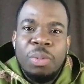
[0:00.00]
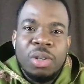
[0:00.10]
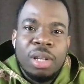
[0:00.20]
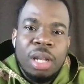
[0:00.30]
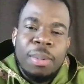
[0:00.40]

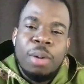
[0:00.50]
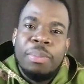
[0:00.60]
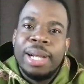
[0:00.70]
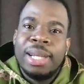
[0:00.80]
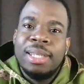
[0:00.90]
Today we'll be
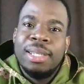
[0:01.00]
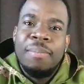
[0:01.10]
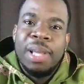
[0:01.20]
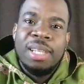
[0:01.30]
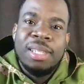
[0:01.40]
talking about
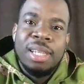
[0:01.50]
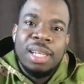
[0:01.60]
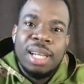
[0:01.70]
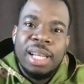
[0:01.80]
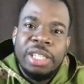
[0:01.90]
practicing
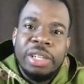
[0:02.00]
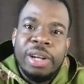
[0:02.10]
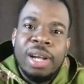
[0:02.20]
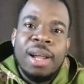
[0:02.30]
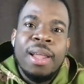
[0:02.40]
medicine
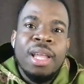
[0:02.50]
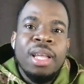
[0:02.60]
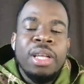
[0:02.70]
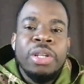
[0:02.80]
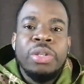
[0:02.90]
in
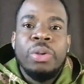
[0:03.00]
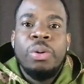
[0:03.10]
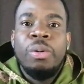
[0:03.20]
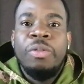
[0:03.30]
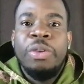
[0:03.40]
Nigeria.
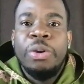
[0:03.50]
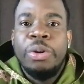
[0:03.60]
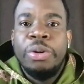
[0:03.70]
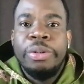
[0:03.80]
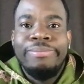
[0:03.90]

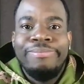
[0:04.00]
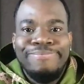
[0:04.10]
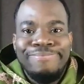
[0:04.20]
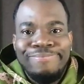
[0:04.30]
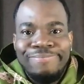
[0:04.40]
So if
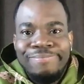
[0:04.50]
you're